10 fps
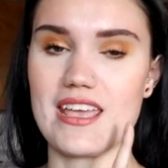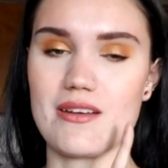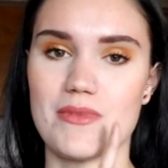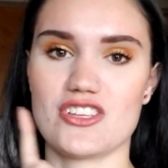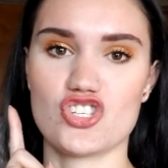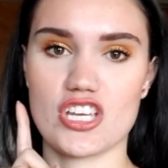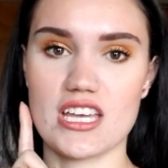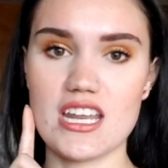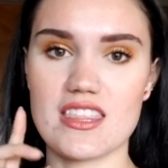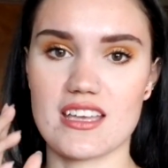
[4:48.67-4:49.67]
and my
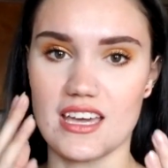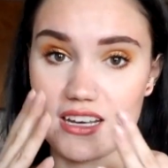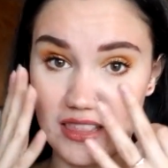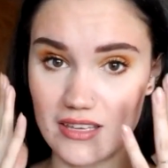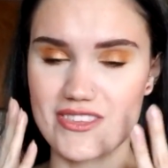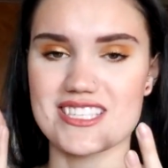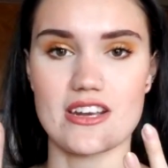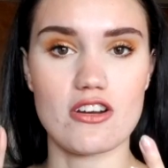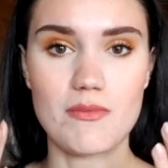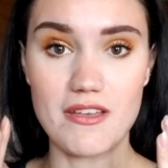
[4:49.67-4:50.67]
chin and then kind of leave the
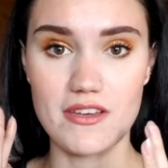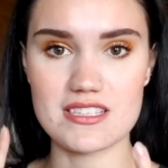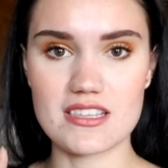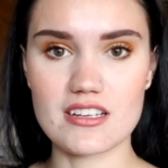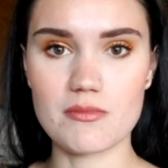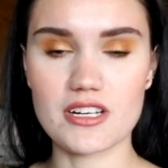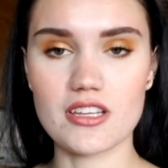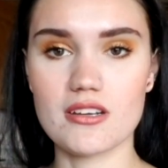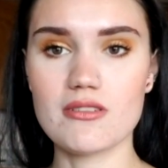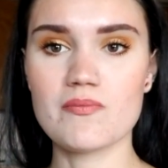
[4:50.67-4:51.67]
center of my face a little bit
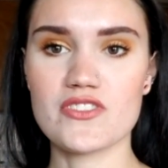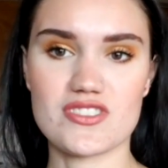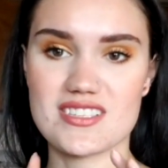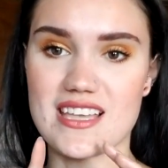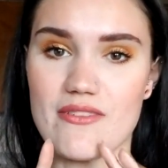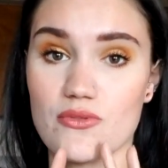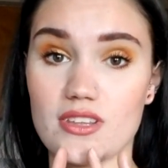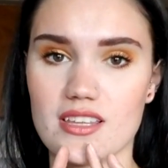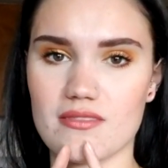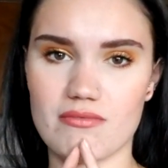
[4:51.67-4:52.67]
alone just because I have
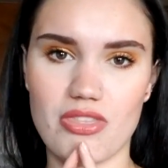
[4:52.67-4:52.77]
really